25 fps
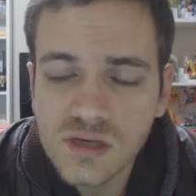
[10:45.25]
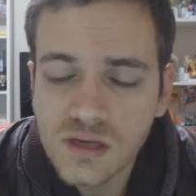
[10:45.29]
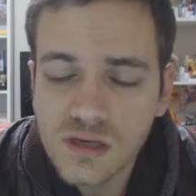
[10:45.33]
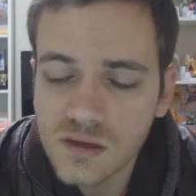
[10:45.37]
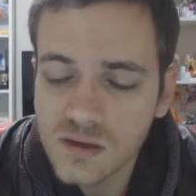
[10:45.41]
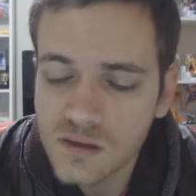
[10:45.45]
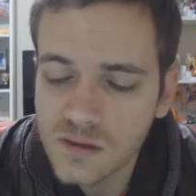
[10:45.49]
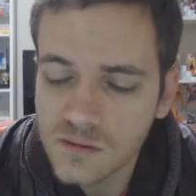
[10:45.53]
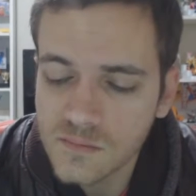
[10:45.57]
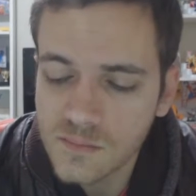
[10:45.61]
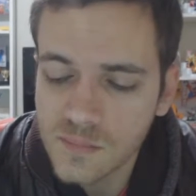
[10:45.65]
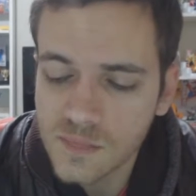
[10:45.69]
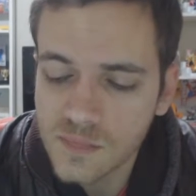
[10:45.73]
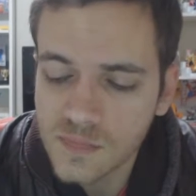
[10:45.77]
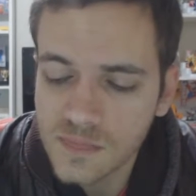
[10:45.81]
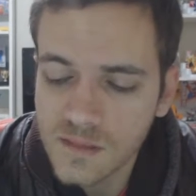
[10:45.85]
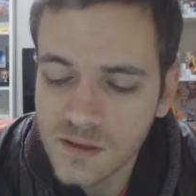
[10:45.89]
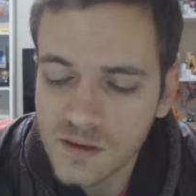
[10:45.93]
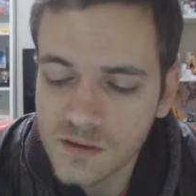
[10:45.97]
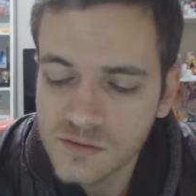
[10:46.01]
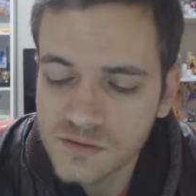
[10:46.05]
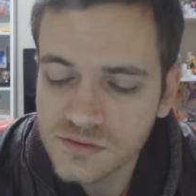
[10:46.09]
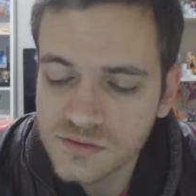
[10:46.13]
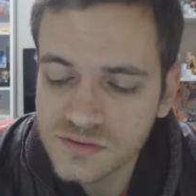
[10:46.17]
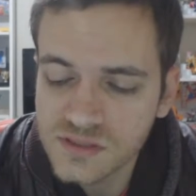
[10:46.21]
I
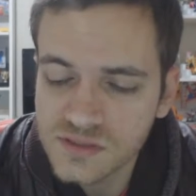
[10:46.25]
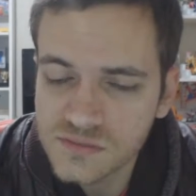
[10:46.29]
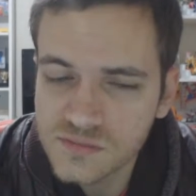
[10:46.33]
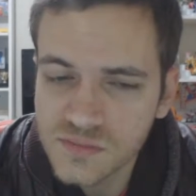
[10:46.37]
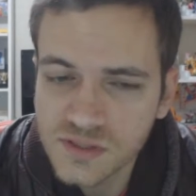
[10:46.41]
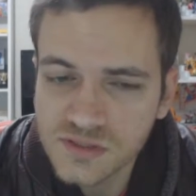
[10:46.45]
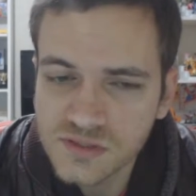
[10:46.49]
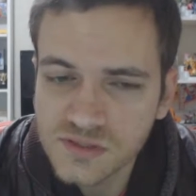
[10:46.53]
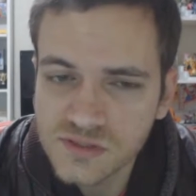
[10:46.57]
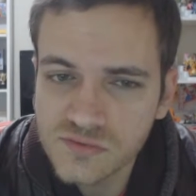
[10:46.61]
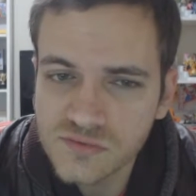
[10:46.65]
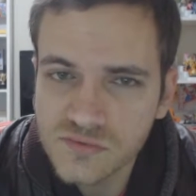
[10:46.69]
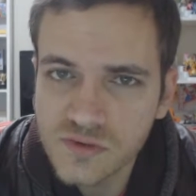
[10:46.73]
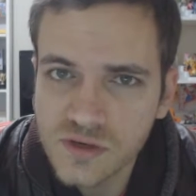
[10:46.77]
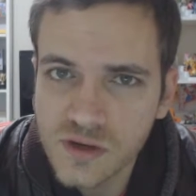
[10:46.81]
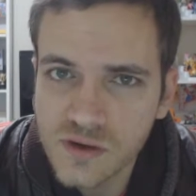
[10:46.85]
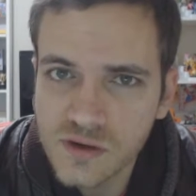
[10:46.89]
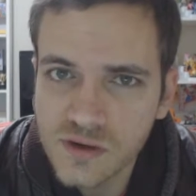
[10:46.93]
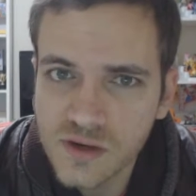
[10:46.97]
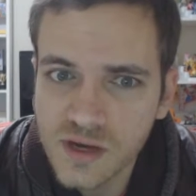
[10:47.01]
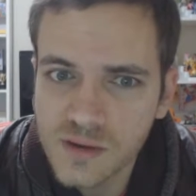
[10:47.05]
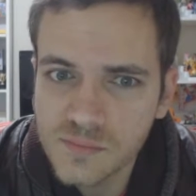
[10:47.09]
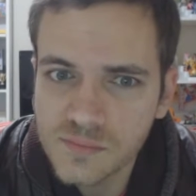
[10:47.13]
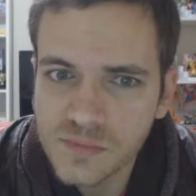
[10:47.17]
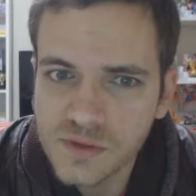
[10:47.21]
don't see myself
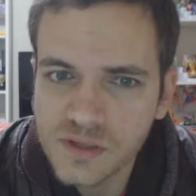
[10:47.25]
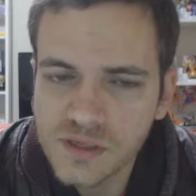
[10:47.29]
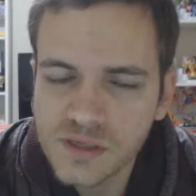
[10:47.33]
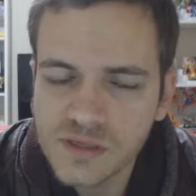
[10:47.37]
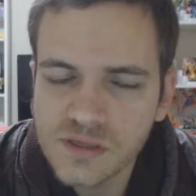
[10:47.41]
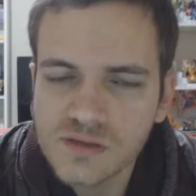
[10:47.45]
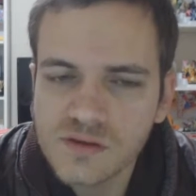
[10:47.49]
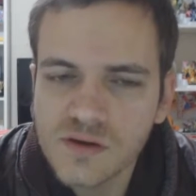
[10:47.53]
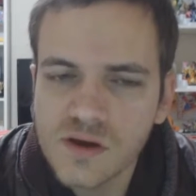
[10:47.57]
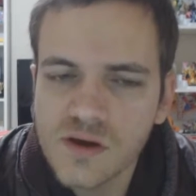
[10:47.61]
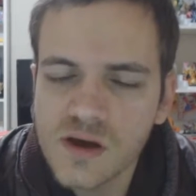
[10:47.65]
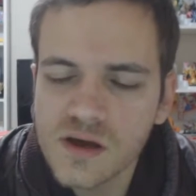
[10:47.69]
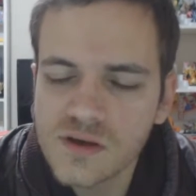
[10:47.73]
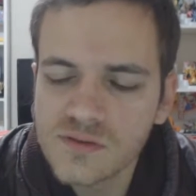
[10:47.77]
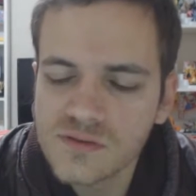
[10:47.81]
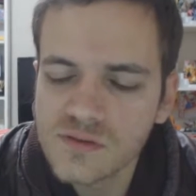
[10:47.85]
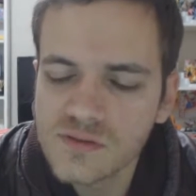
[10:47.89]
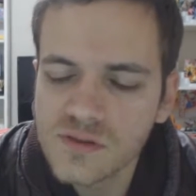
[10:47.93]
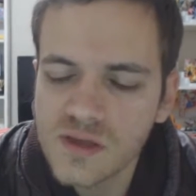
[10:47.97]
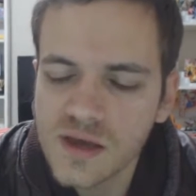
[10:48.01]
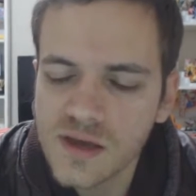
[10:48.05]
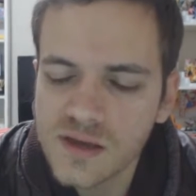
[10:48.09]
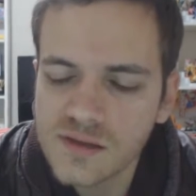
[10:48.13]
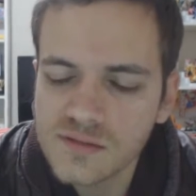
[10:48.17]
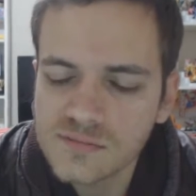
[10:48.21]
going up any higher
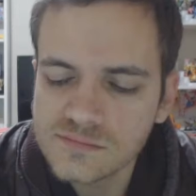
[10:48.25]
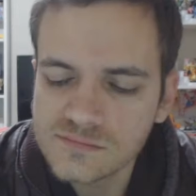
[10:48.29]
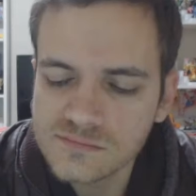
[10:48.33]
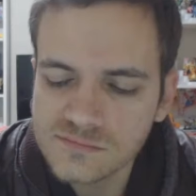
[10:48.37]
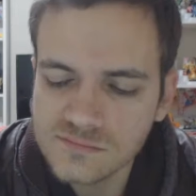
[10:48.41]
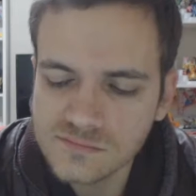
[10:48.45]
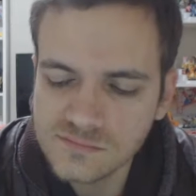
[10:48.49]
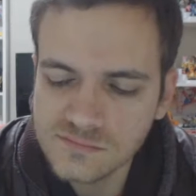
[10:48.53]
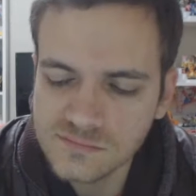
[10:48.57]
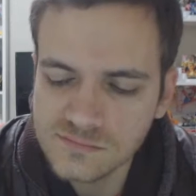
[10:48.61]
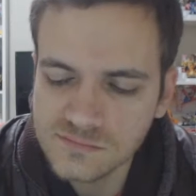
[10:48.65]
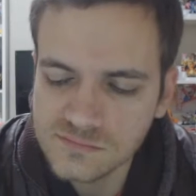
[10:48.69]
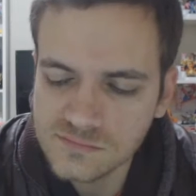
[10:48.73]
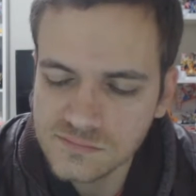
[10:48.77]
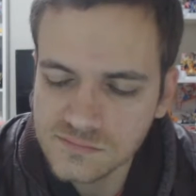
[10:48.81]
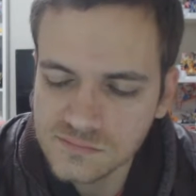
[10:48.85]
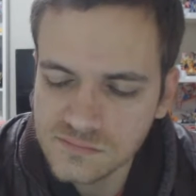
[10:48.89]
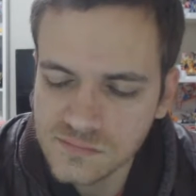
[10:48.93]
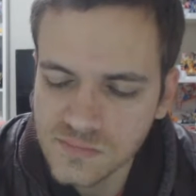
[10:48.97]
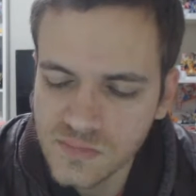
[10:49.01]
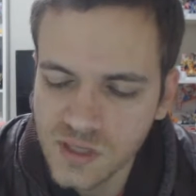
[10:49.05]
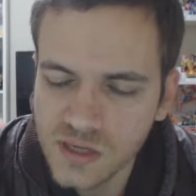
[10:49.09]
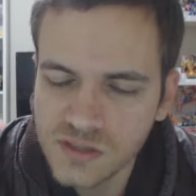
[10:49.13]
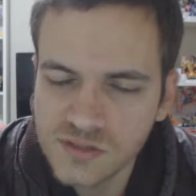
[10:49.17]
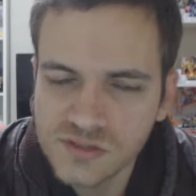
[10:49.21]
than that.
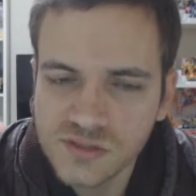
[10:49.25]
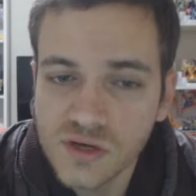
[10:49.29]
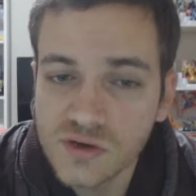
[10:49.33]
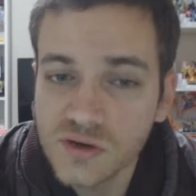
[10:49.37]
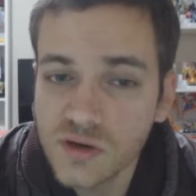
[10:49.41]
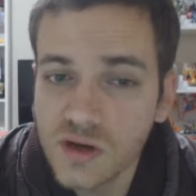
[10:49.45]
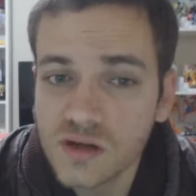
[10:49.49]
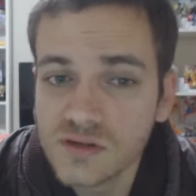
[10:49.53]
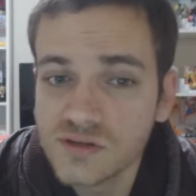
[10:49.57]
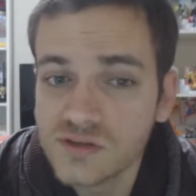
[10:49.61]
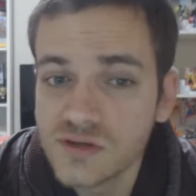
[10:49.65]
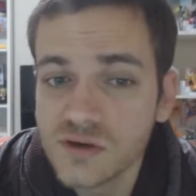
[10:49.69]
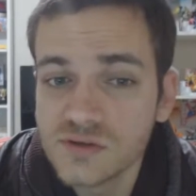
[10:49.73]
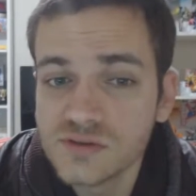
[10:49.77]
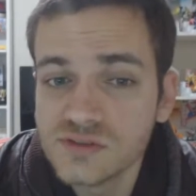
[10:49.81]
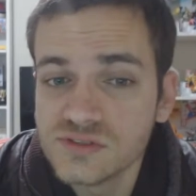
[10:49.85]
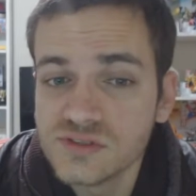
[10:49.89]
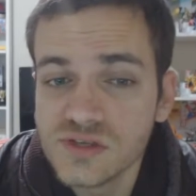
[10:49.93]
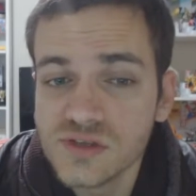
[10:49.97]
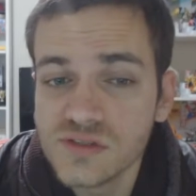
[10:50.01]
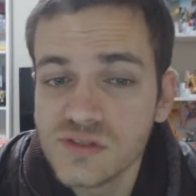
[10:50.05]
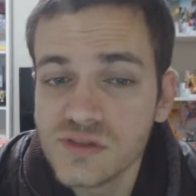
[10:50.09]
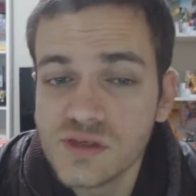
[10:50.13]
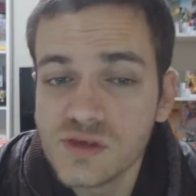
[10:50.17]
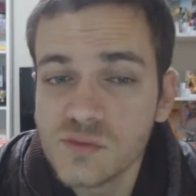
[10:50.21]
I don't
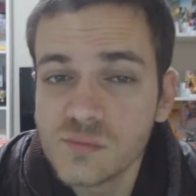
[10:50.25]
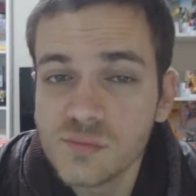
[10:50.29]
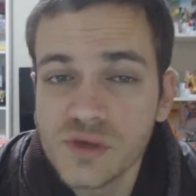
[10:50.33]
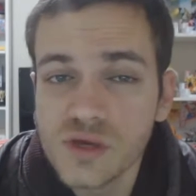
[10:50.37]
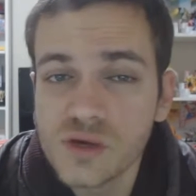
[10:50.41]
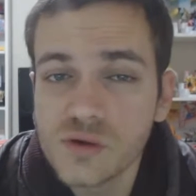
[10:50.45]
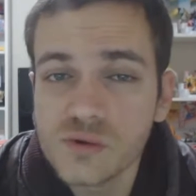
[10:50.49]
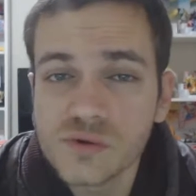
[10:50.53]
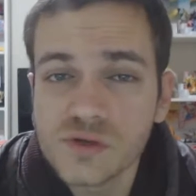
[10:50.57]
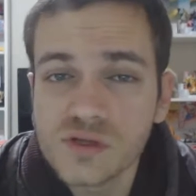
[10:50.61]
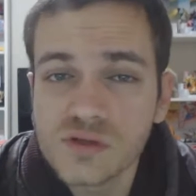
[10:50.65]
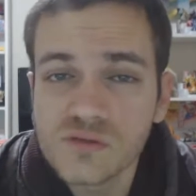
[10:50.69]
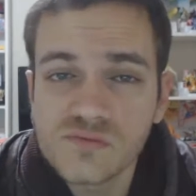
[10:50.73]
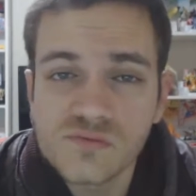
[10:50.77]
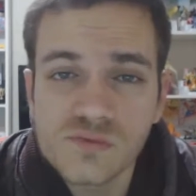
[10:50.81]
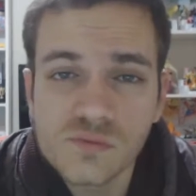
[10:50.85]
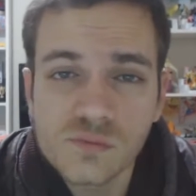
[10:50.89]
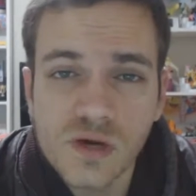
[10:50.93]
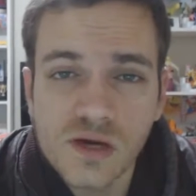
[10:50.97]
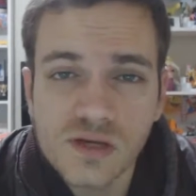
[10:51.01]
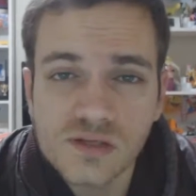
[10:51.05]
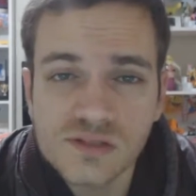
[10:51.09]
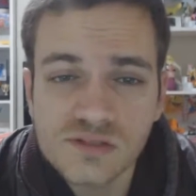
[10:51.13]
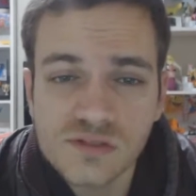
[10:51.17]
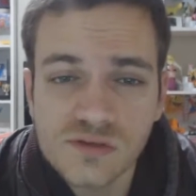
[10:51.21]
see the appeal in it for
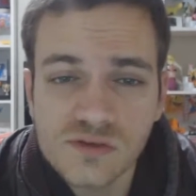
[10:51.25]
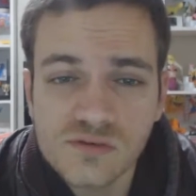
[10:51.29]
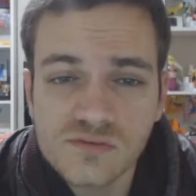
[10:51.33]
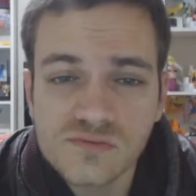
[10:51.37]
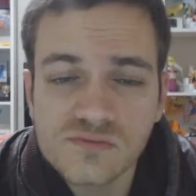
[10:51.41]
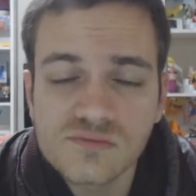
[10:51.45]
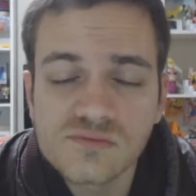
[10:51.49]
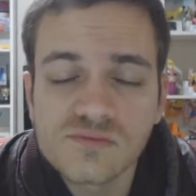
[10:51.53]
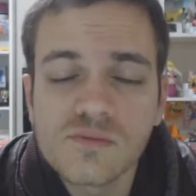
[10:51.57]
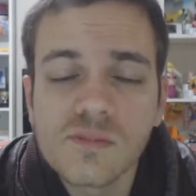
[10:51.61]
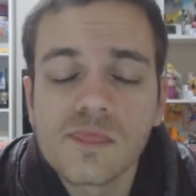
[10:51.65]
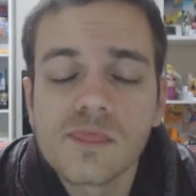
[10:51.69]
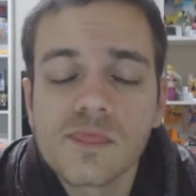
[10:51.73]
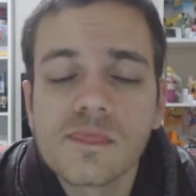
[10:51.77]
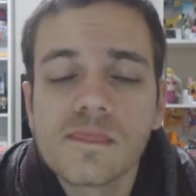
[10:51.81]
myself,